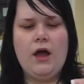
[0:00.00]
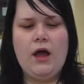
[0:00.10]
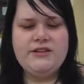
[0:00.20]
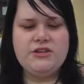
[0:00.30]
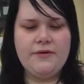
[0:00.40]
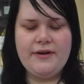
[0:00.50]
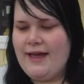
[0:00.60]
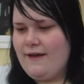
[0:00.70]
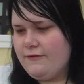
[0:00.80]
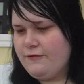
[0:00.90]
I don't
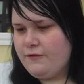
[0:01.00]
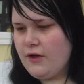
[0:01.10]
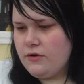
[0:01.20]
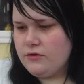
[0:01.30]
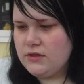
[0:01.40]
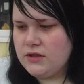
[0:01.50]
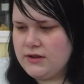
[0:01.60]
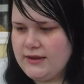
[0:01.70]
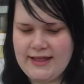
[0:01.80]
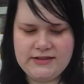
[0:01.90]
have a phone
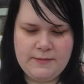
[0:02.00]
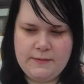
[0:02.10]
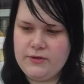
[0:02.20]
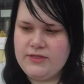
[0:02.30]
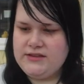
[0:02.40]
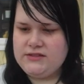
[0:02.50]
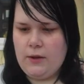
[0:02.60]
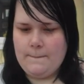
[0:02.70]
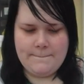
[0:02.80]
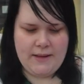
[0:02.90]
that lets me put these
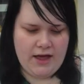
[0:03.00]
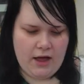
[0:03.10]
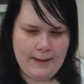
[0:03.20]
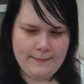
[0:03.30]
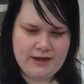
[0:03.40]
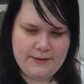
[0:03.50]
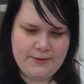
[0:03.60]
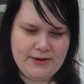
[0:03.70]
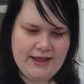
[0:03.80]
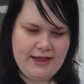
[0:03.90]
on, but I'm going to
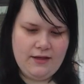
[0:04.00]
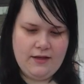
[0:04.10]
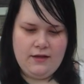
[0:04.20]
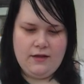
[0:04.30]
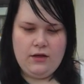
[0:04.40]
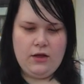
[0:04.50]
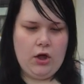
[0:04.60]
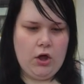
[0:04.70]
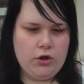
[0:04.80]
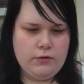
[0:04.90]
put it
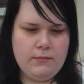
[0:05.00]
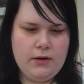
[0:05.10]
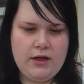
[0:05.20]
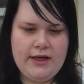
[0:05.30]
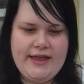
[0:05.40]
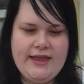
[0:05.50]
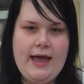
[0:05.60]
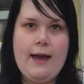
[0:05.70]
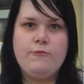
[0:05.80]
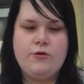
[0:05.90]
on my
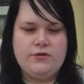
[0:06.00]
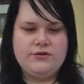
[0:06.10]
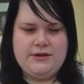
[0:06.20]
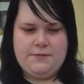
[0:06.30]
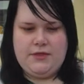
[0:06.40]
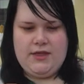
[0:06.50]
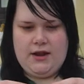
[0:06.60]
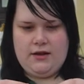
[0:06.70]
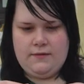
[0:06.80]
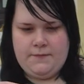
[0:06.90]
camera or
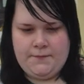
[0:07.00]
something.